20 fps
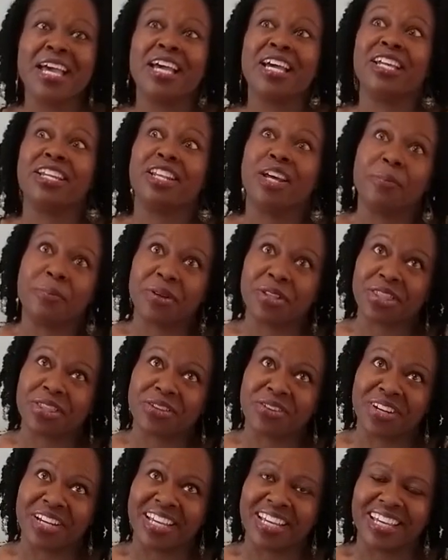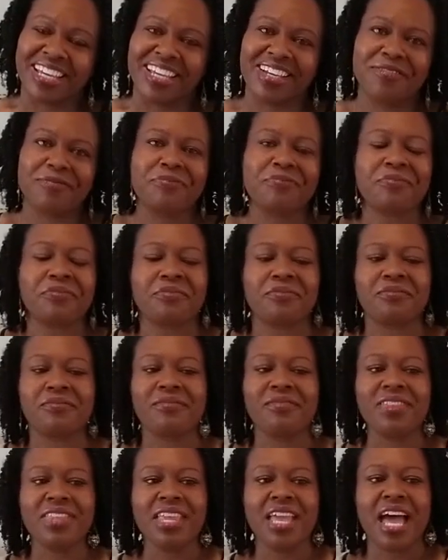Number 3,
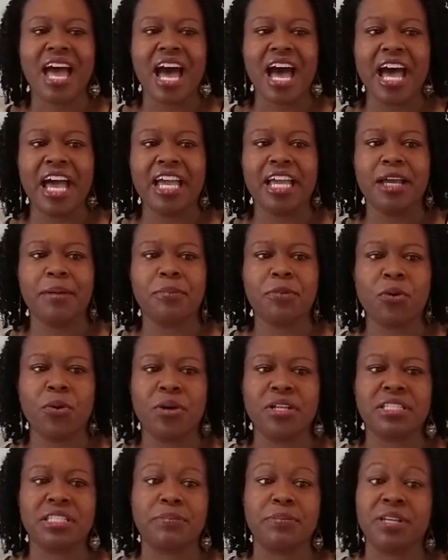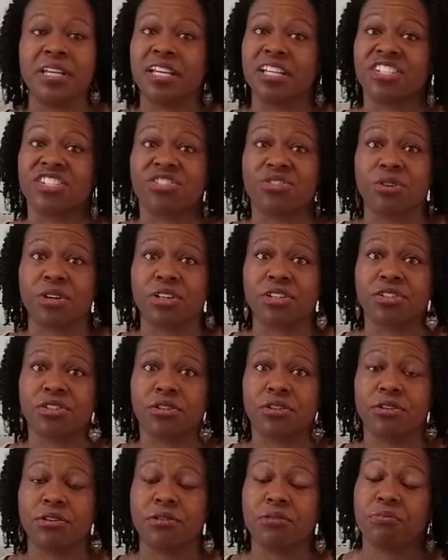I am going to be as structured
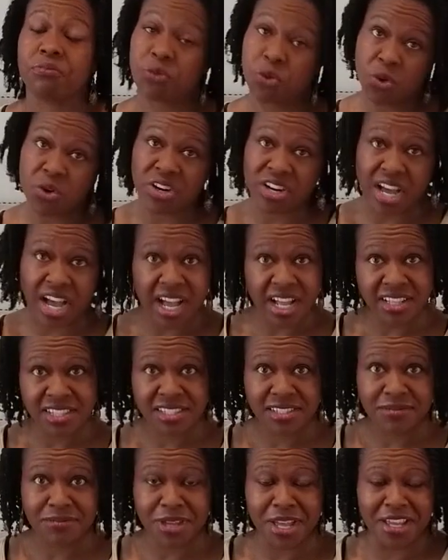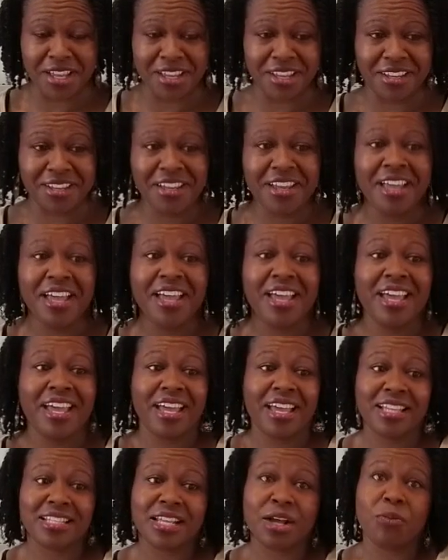or not
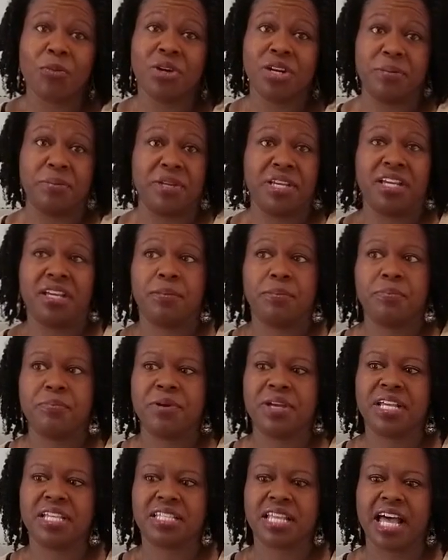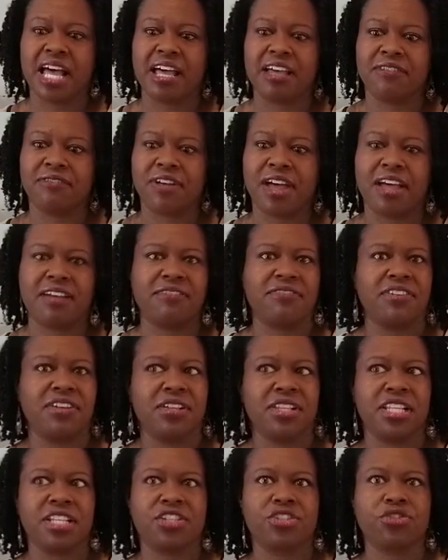as I want to be. Because I feel
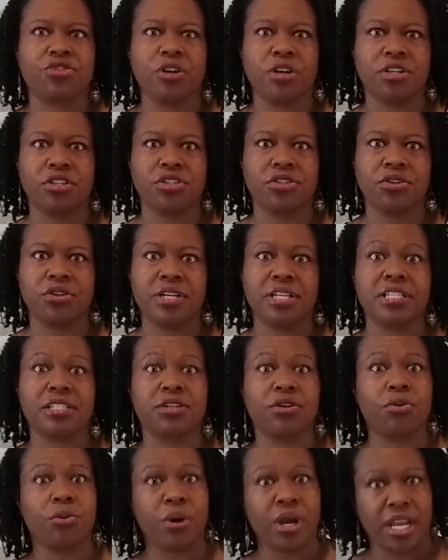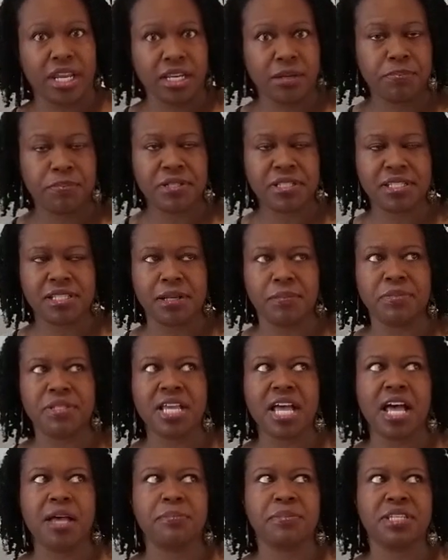that structure is great, but
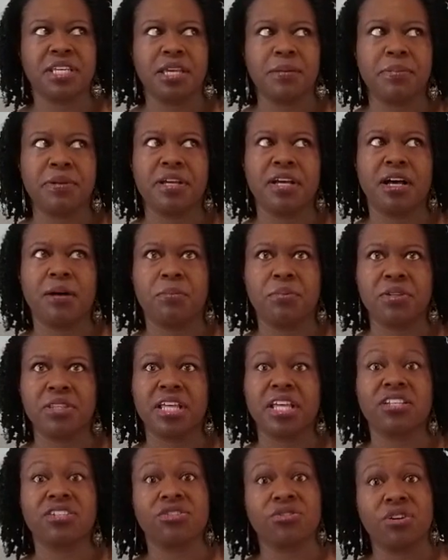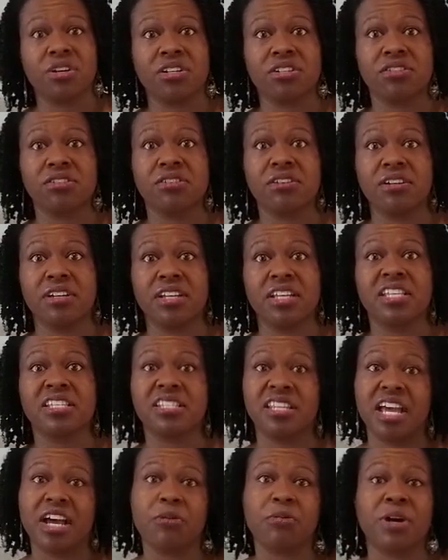sometimes keeping up with that structure is
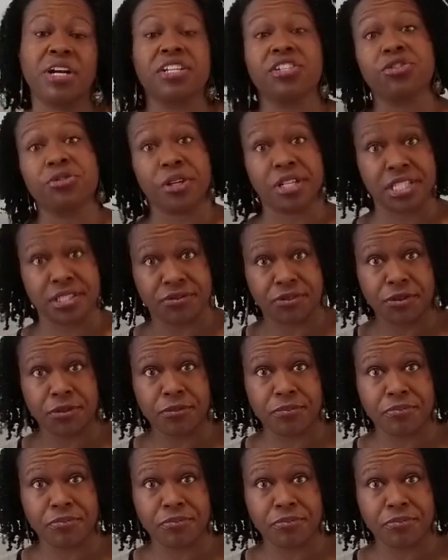downright stressful.